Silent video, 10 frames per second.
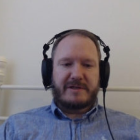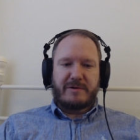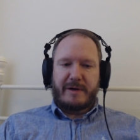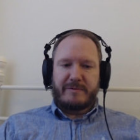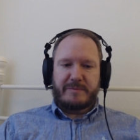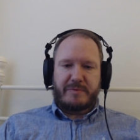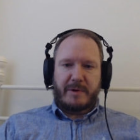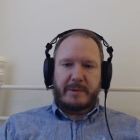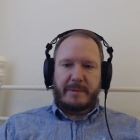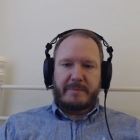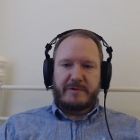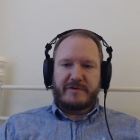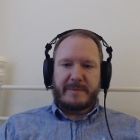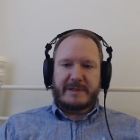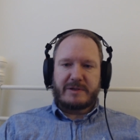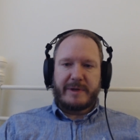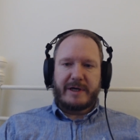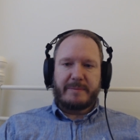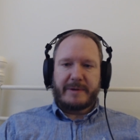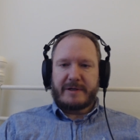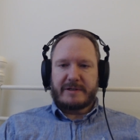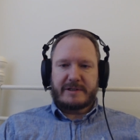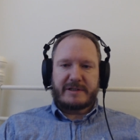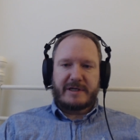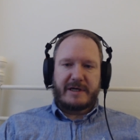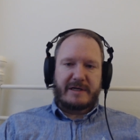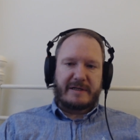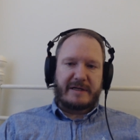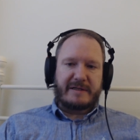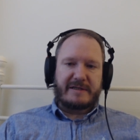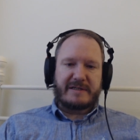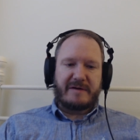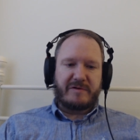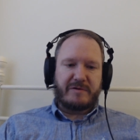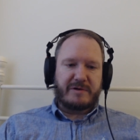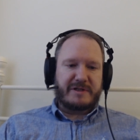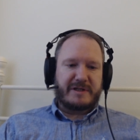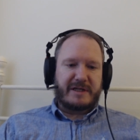so I would probably use him as a winger because 97 crossing,